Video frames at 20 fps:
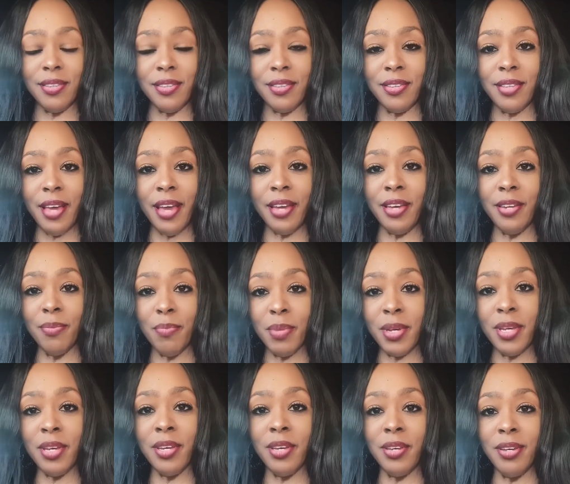that can
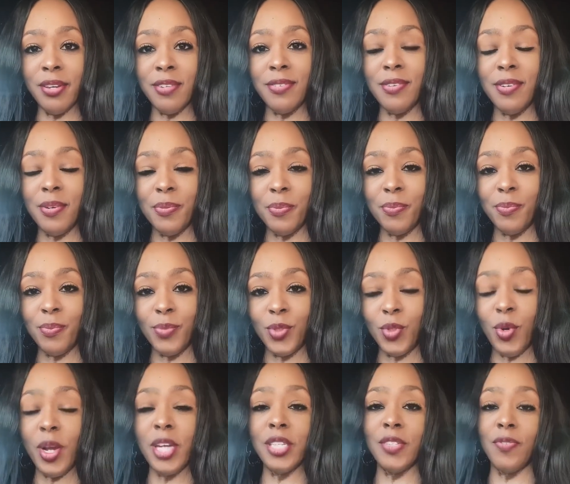be
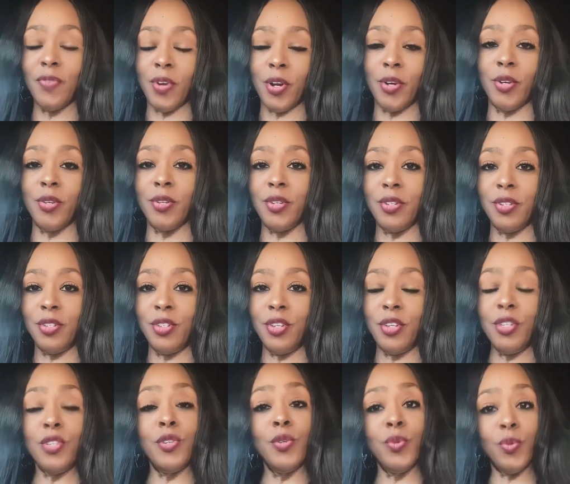transferred to
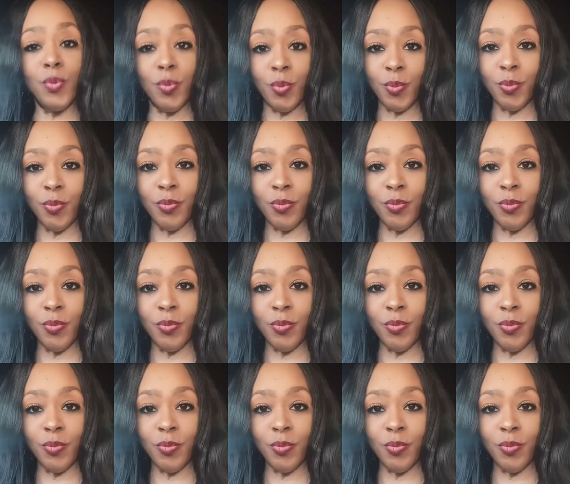you,